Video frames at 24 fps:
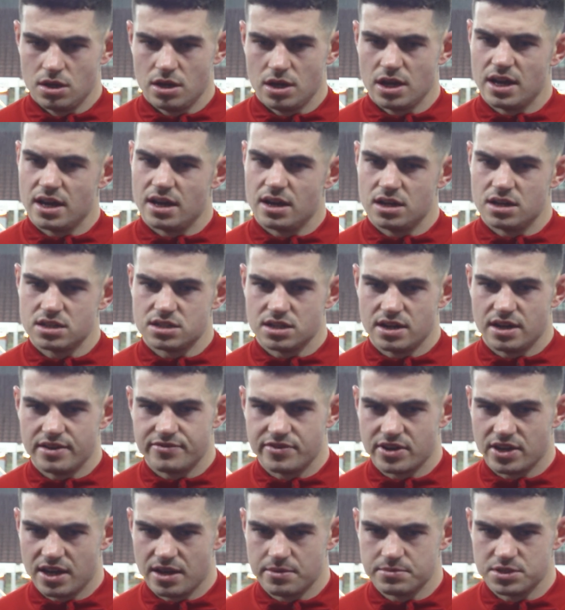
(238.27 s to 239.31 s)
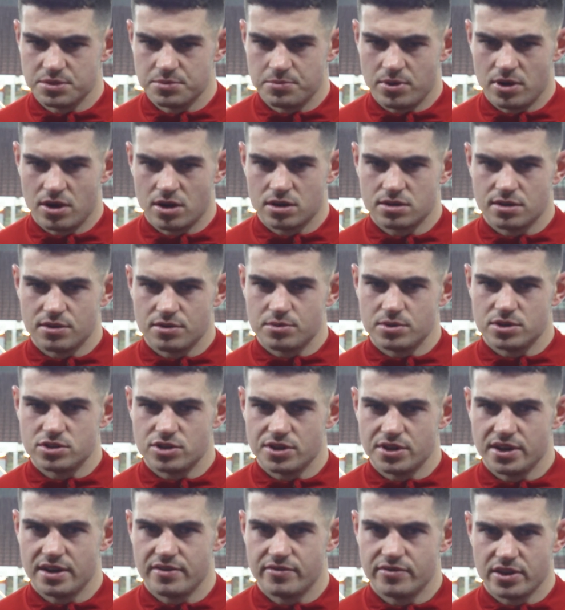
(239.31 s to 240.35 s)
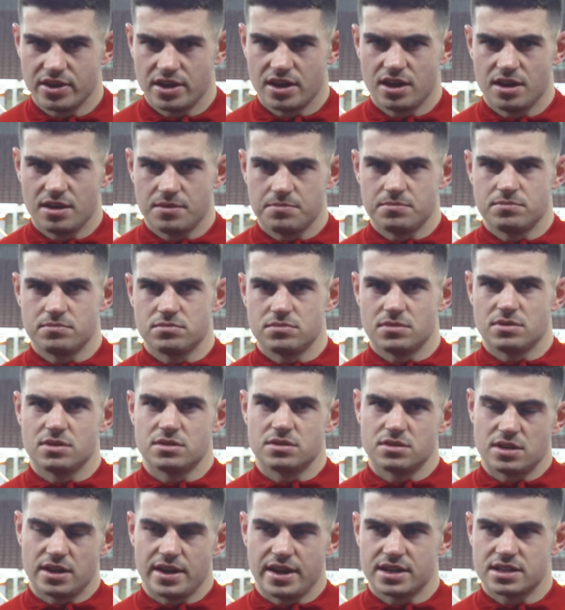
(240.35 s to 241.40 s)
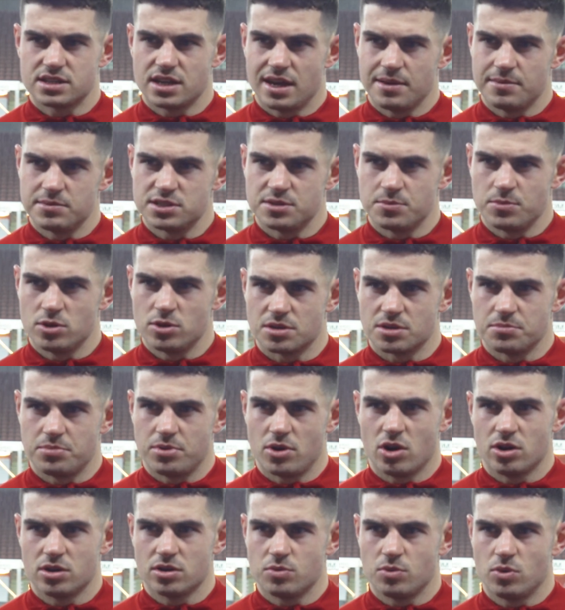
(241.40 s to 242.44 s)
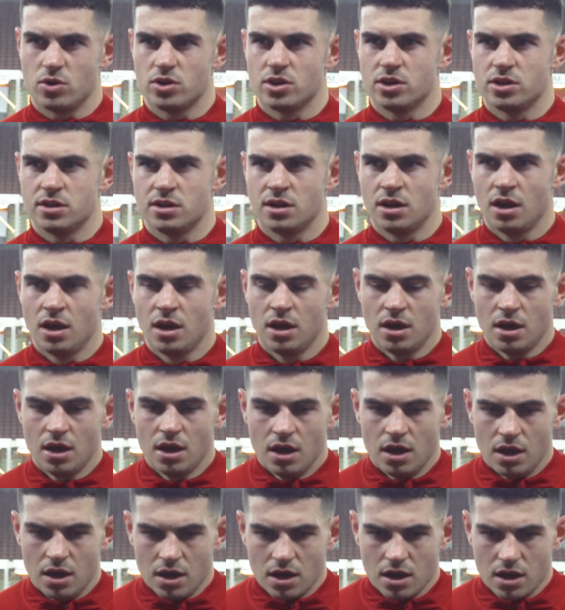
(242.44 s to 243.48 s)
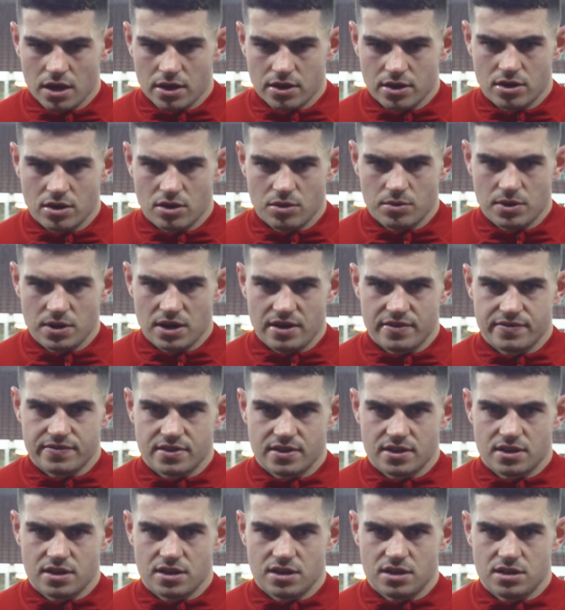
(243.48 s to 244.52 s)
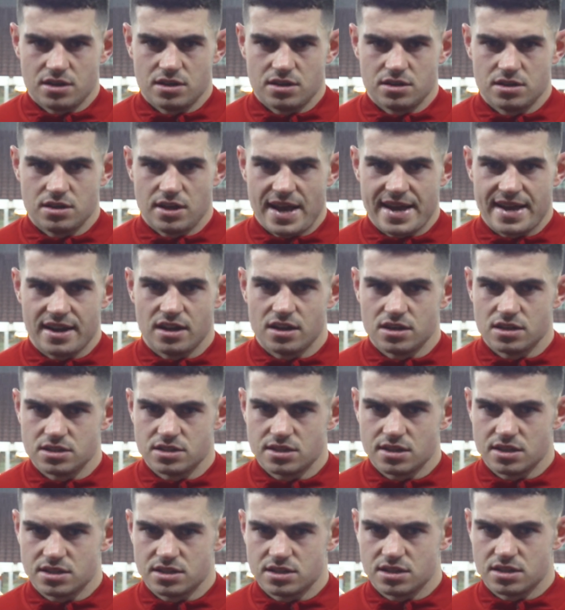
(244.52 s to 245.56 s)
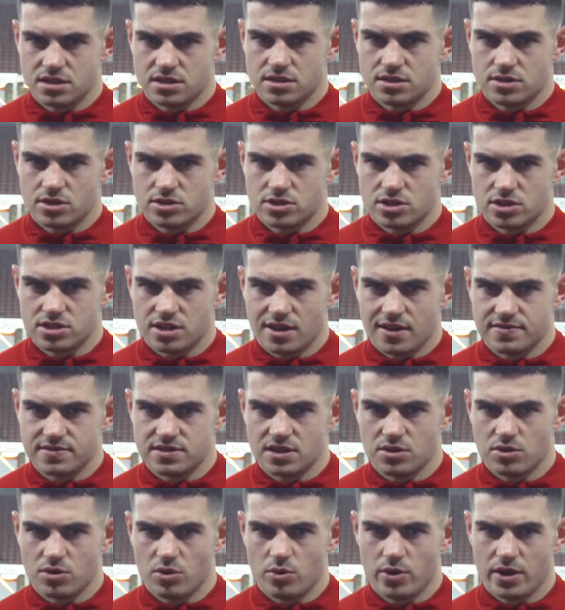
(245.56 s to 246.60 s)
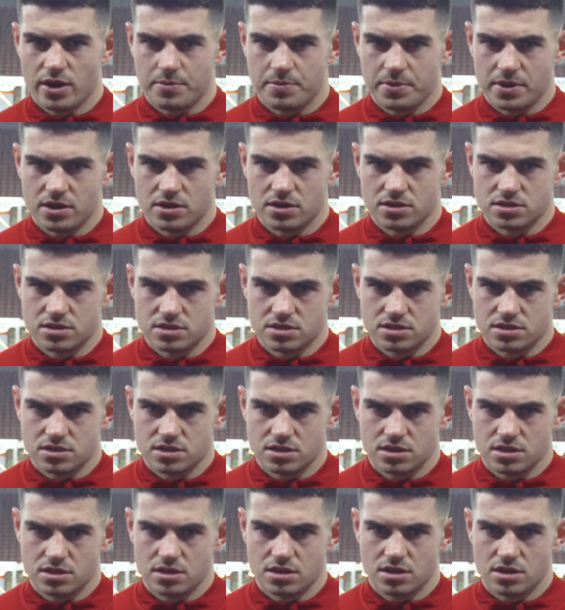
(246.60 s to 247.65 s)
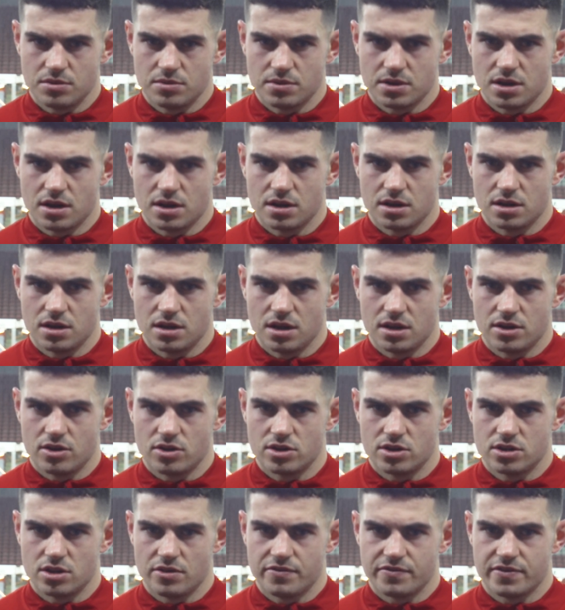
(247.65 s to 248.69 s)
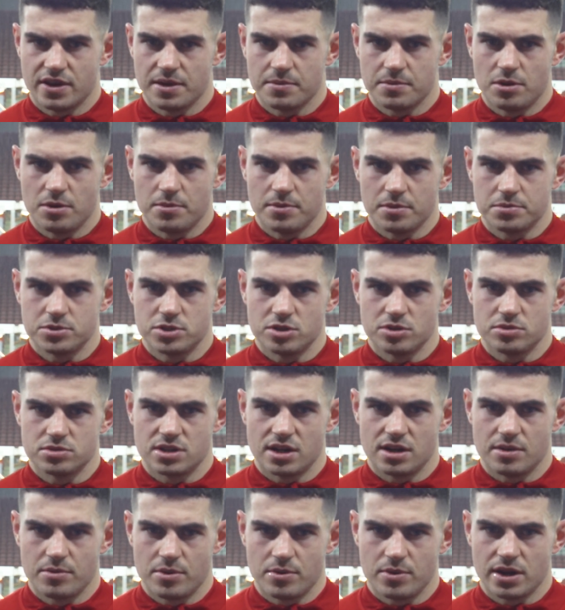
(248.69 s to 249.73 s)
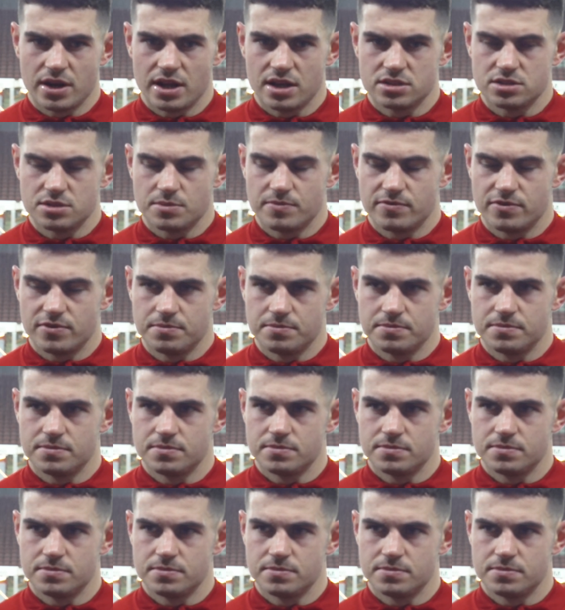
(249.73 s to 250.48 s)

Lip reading: Yeah, listen, every game's important. We treat every game, the next game is the important one, and you know, we'll have to analyse this and dust ourselves down quick, because you know, we've got another tough game coming up Tuesday that we want to get something from.